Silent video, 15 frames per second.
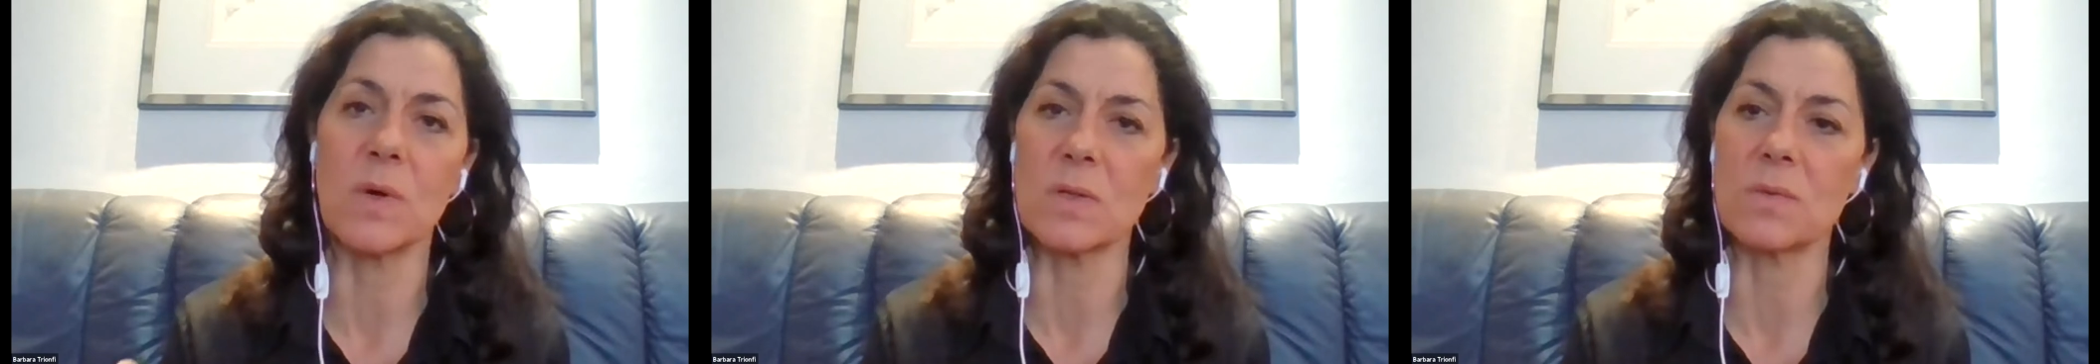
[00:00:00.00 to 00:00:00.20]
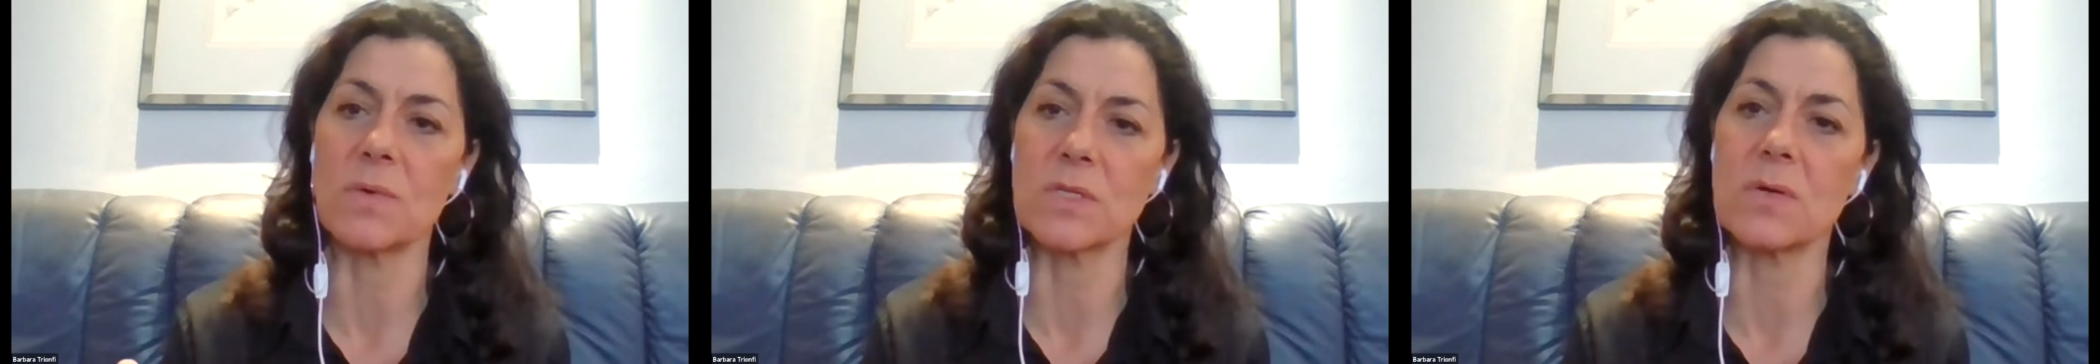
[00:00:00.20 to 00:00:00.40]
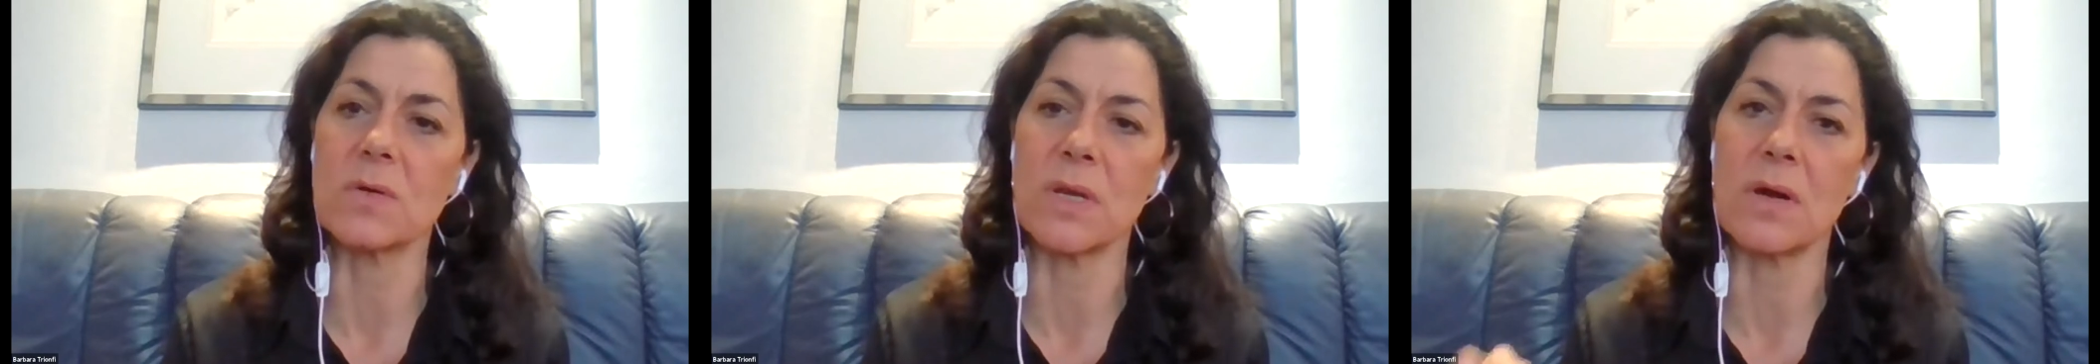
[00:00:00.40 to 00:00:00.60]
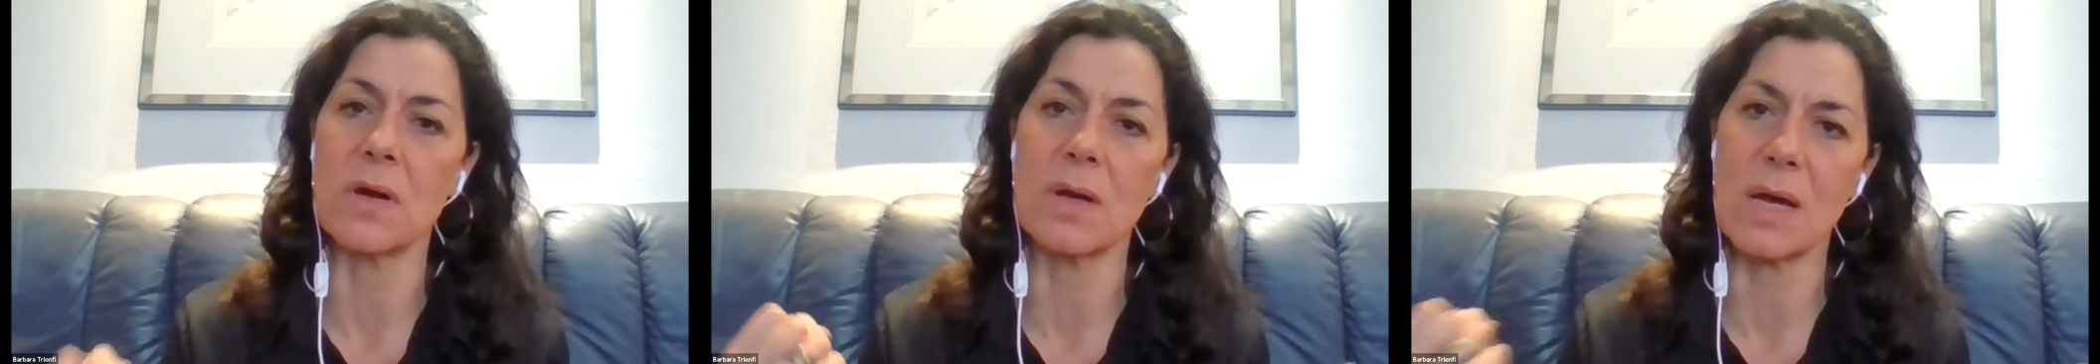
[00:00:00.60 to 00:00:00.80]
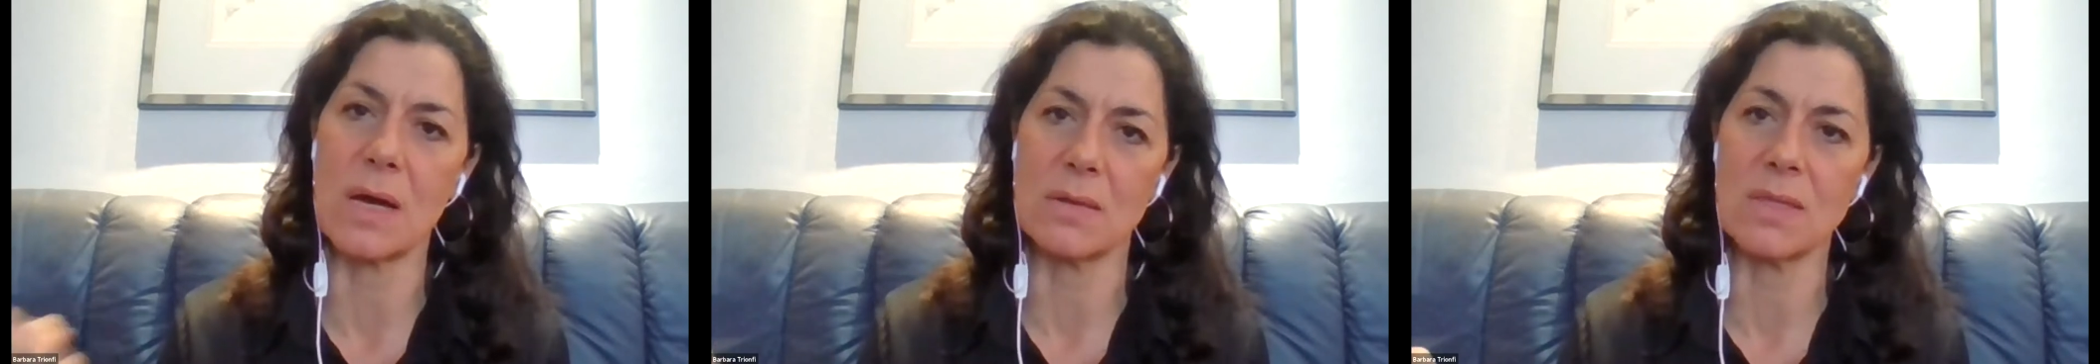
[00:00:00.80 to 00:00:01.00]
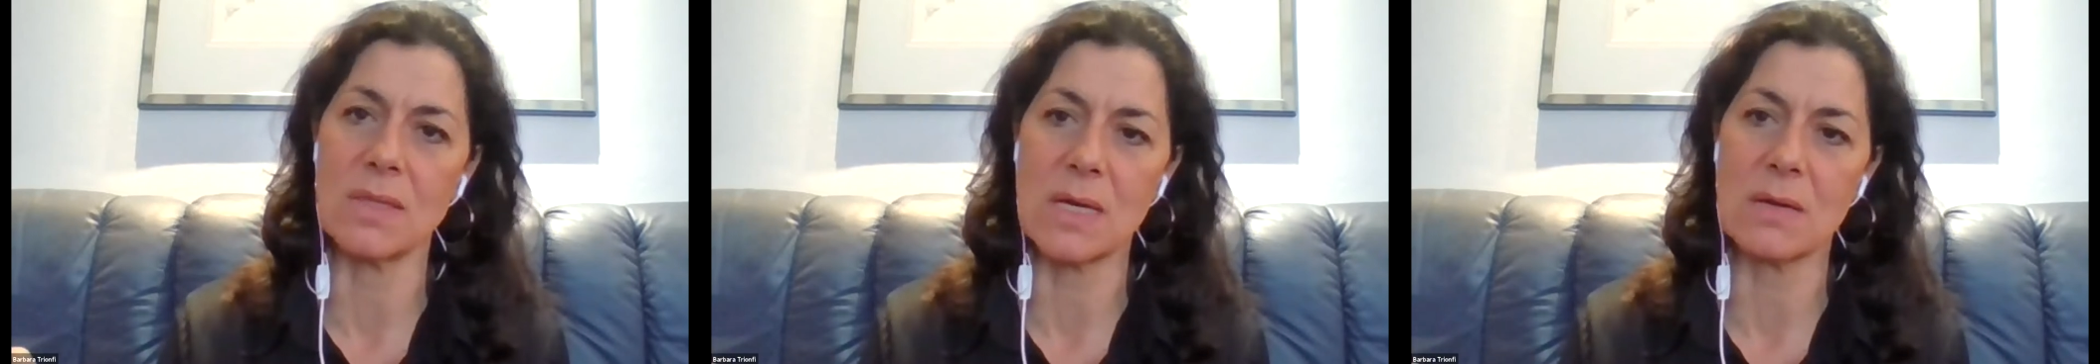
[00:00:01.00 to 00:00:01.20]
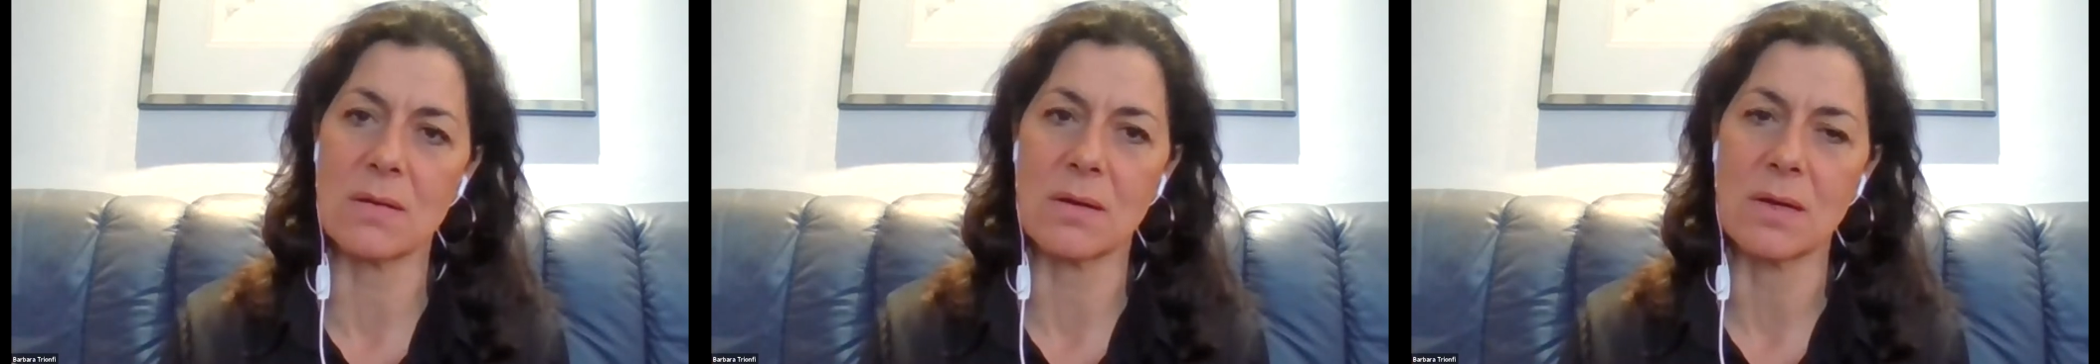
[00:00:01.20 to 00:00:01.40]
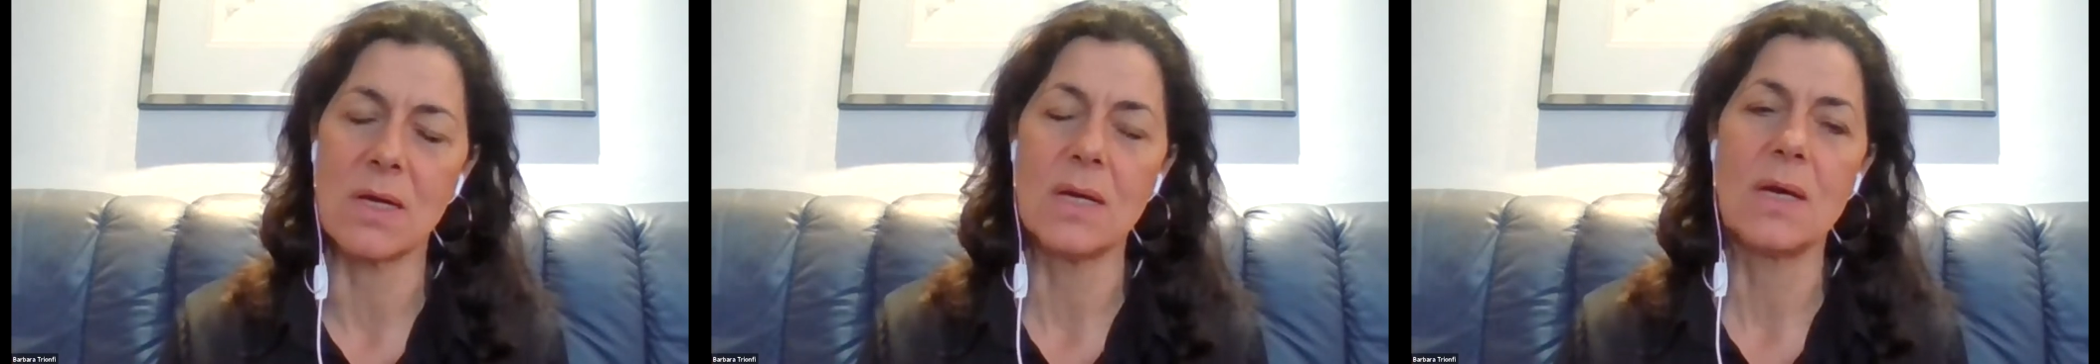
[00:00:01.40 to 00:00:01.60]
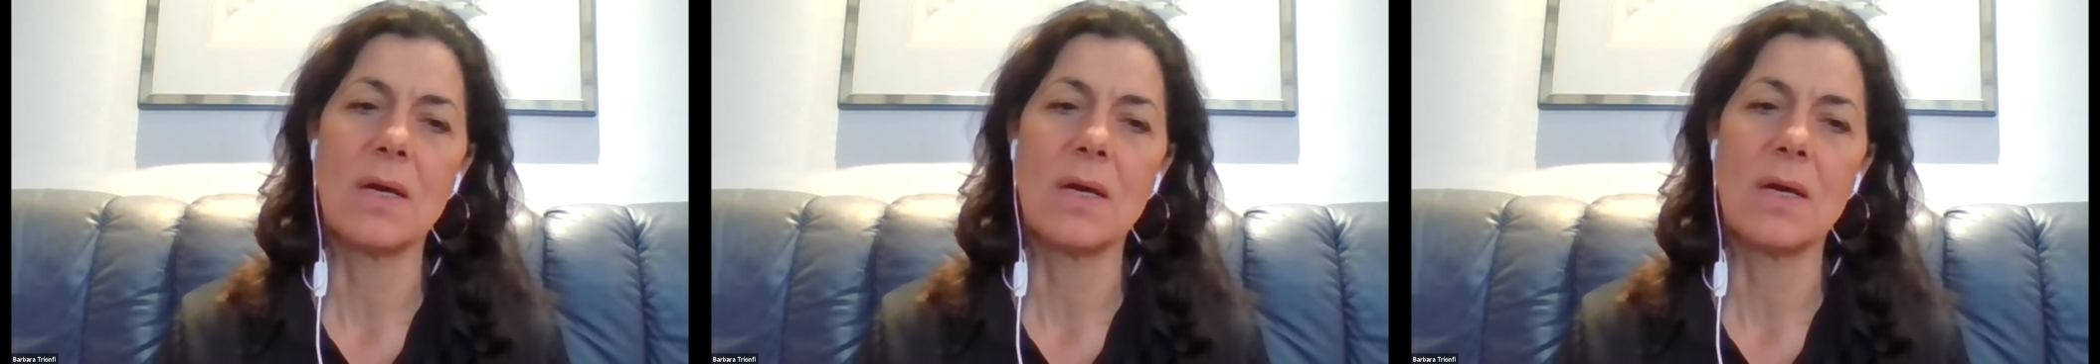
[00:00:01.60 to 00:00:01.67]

what was going on out there,